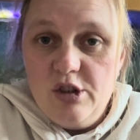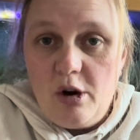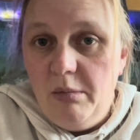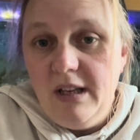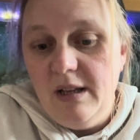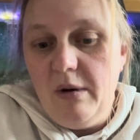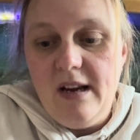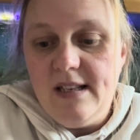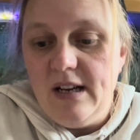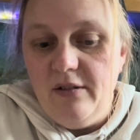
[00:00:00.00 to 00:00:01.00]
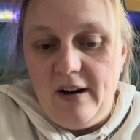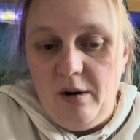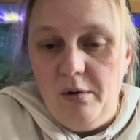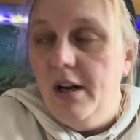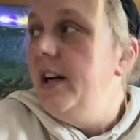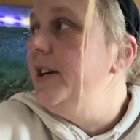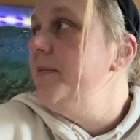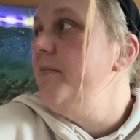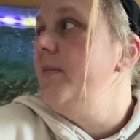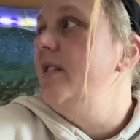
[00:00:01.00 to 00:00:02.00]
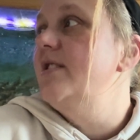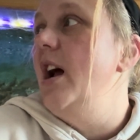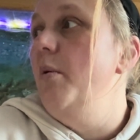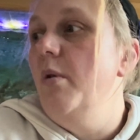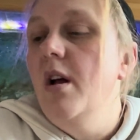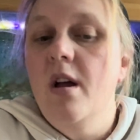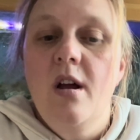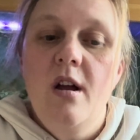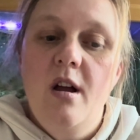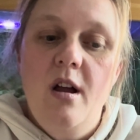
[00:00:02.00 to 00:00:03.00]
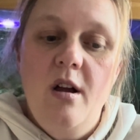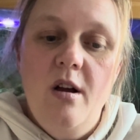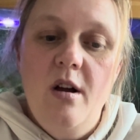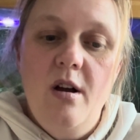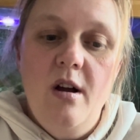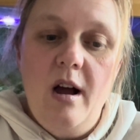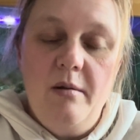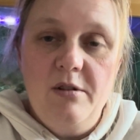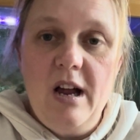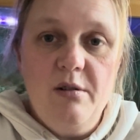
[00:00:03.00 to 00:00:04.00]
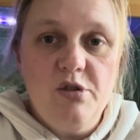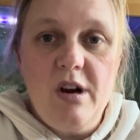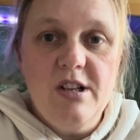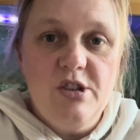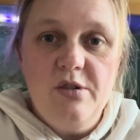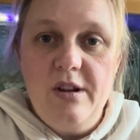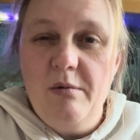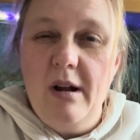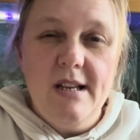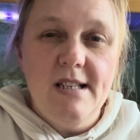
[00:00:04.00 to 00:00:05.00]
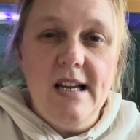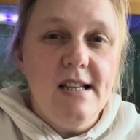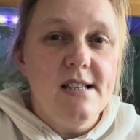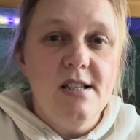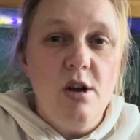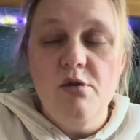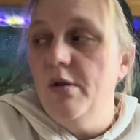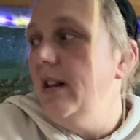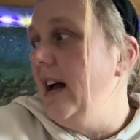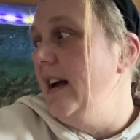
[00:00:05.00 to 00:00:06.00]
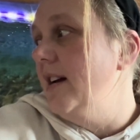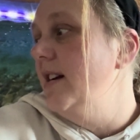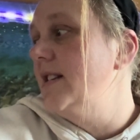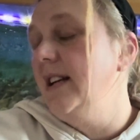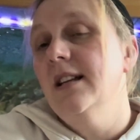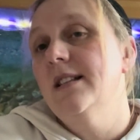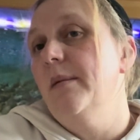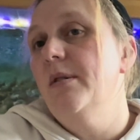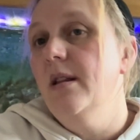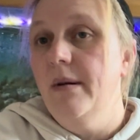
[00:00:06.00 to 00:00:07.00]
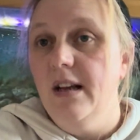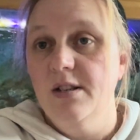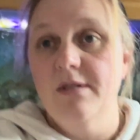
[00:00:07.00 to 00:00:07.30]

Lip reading: completely wear yourself out. So I'm now trying to do the thing where I sit and don't do it. Like Stanley's napping at the minute, so is